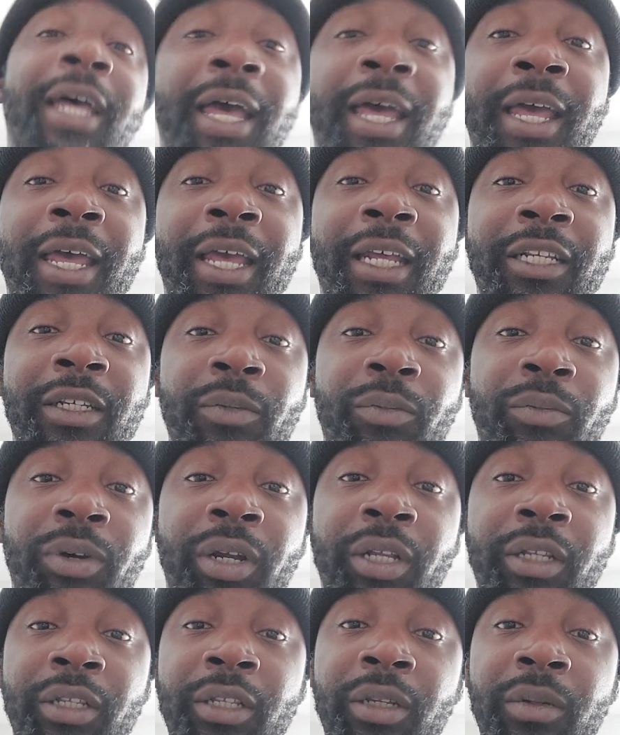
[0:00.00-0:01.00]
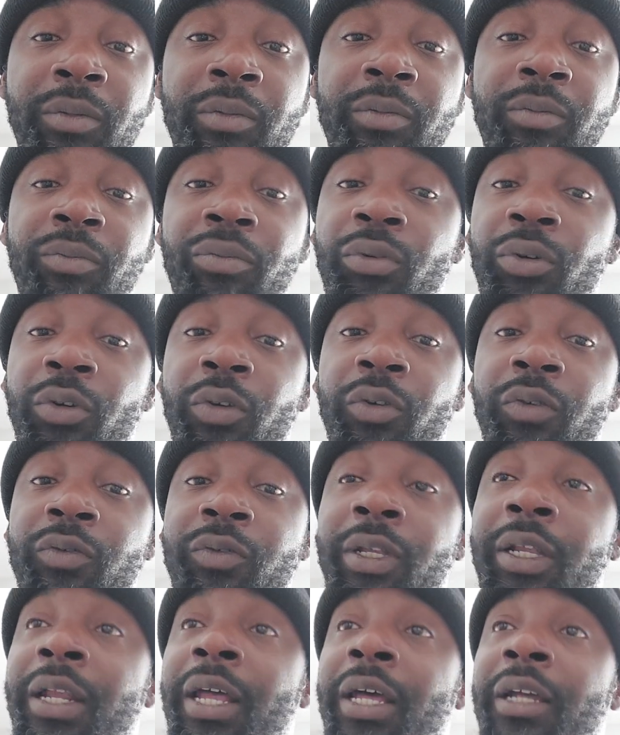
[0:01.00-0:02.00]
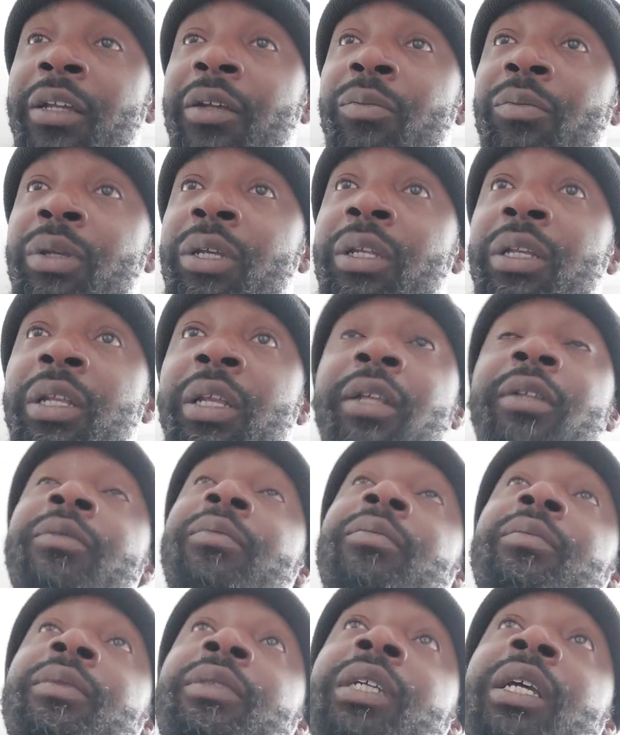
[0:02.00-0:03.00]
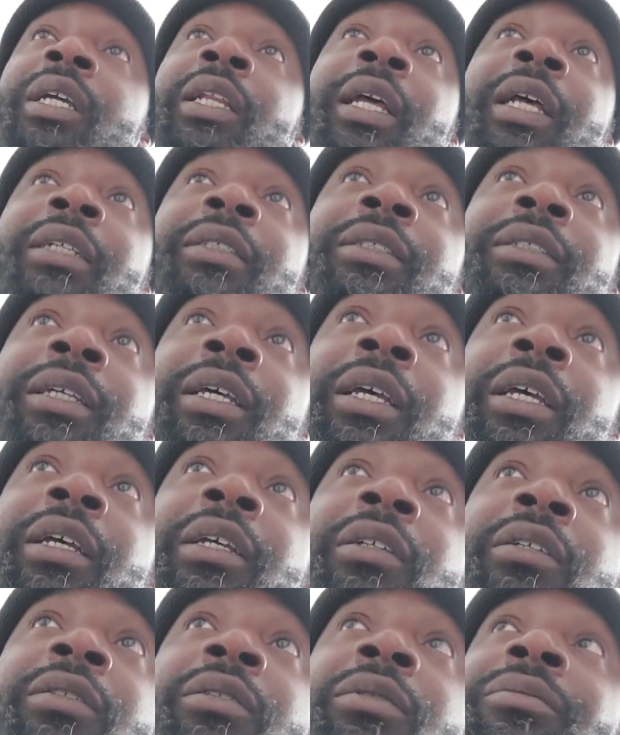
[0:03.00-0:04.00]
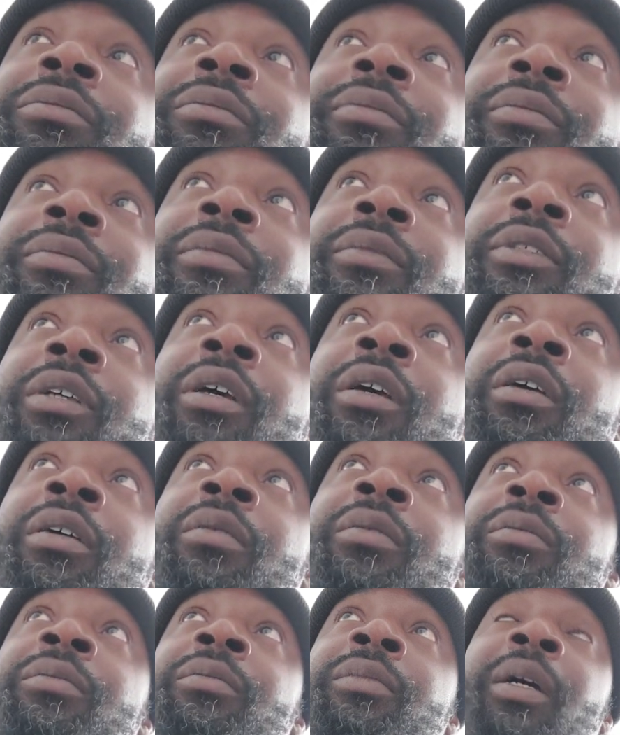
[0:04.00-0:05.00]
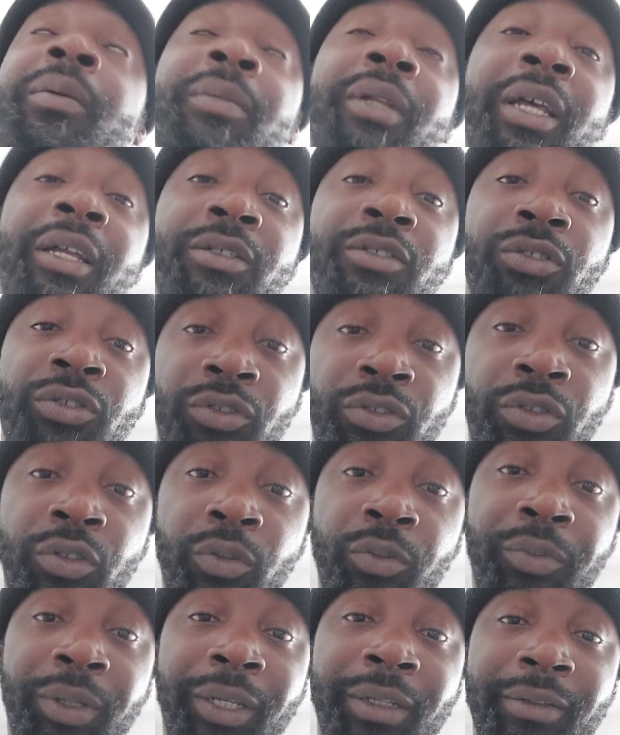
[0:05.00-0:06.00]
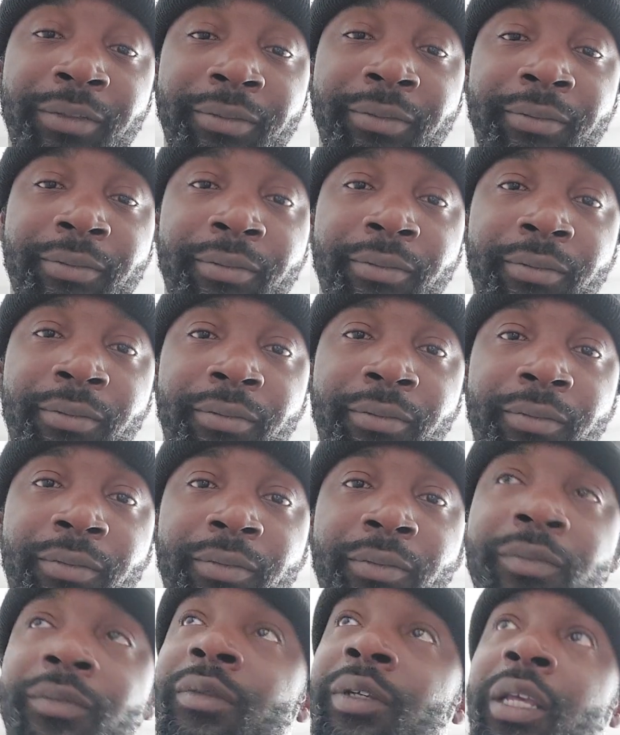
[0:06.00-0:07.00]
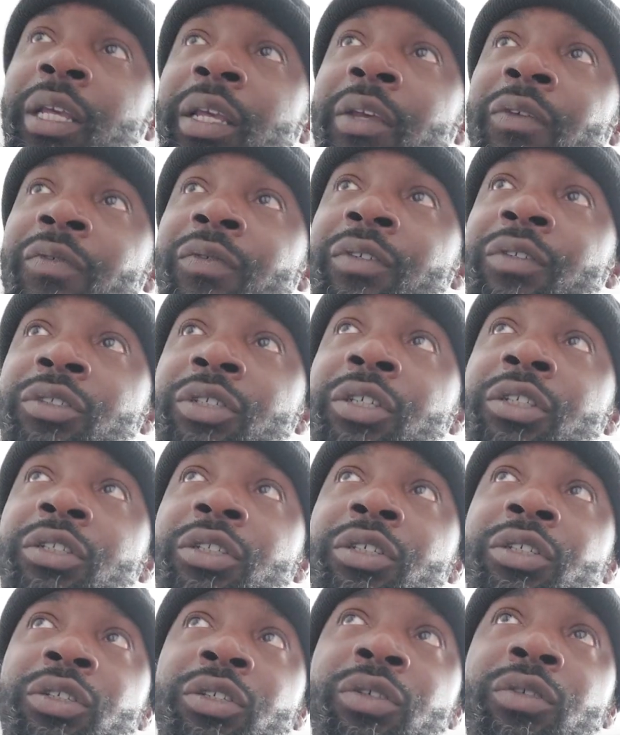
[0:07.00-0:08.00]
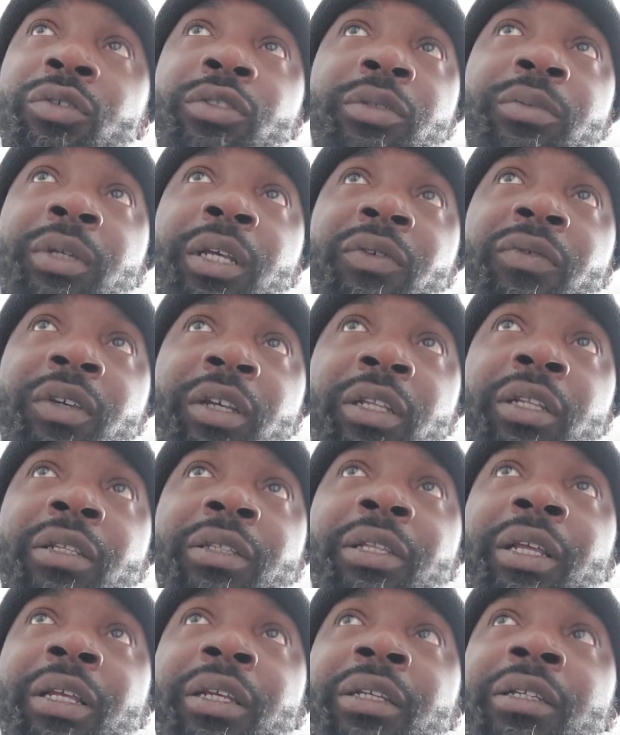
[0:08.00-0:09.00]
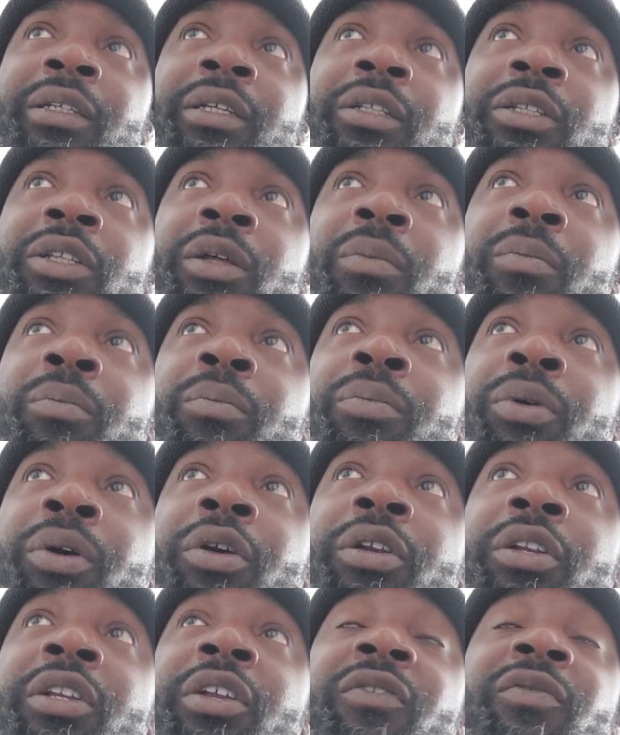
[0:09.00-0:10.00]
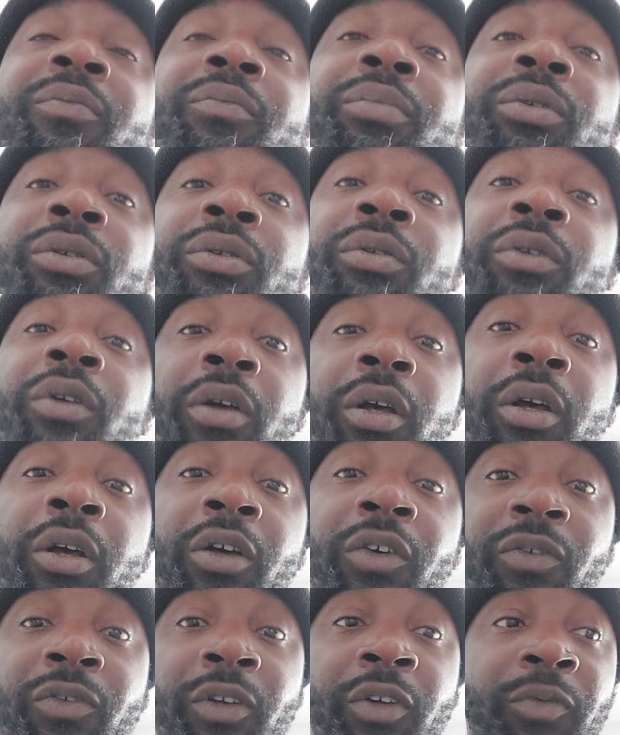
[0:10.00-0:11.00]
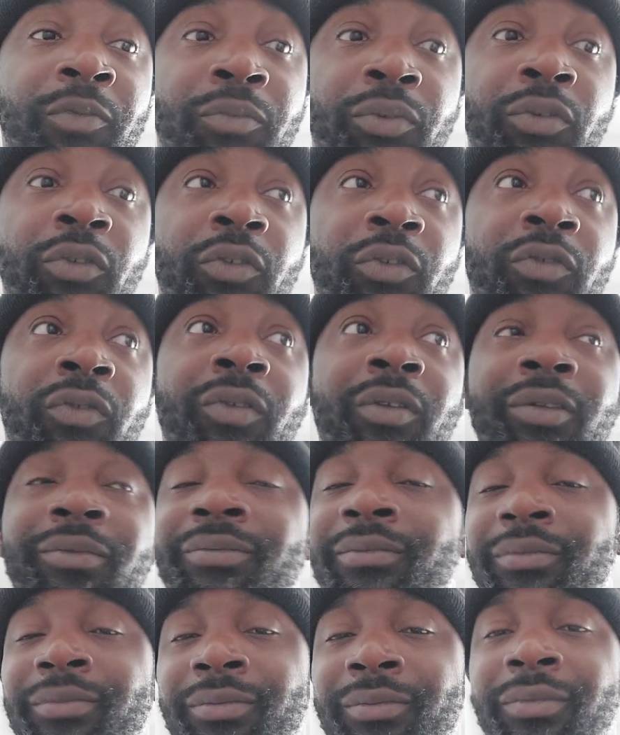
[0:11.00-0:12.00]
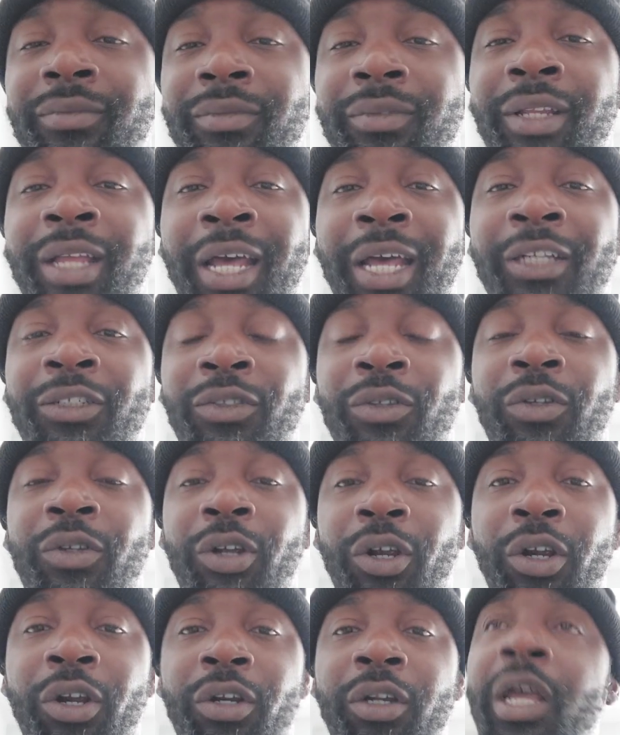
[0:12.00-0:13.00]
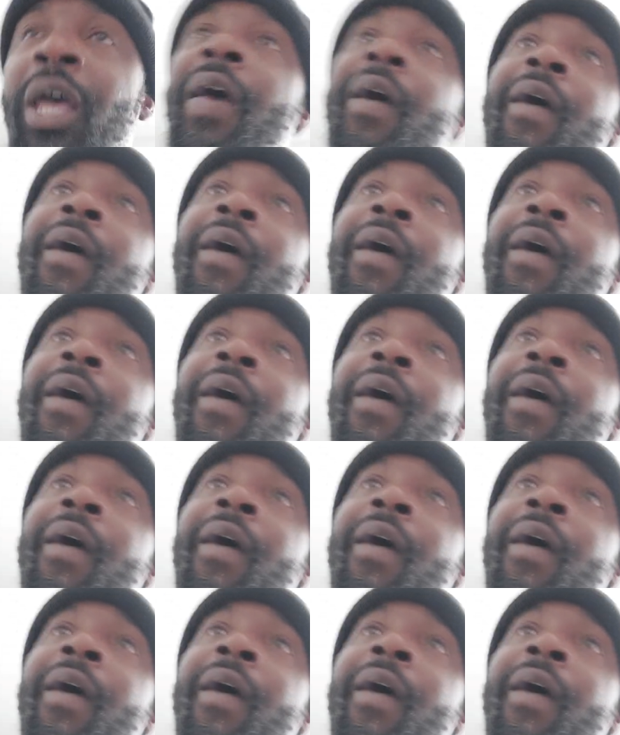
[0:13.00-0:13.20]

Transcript: I had to bring them proof that I could be there. And I said, I'm not stupid. If she's accusing me of anything, the burden of proof lies on her.